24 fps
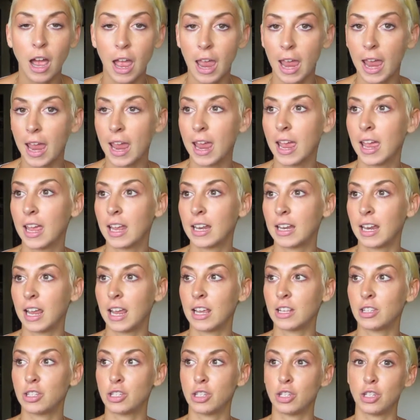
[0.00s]
And
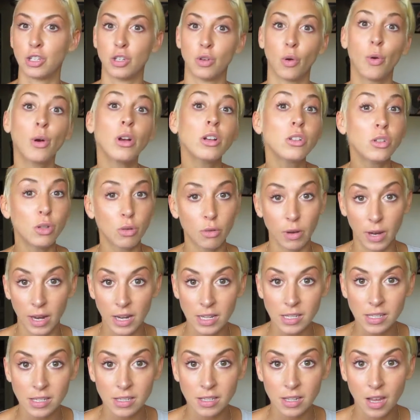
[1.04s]
it's your
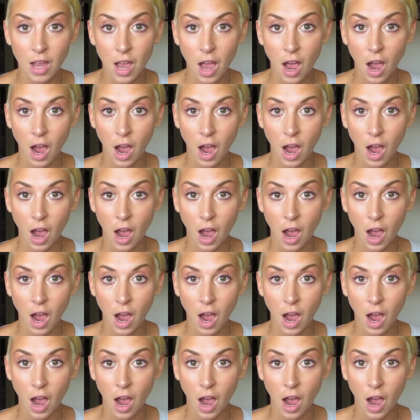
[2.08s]
choice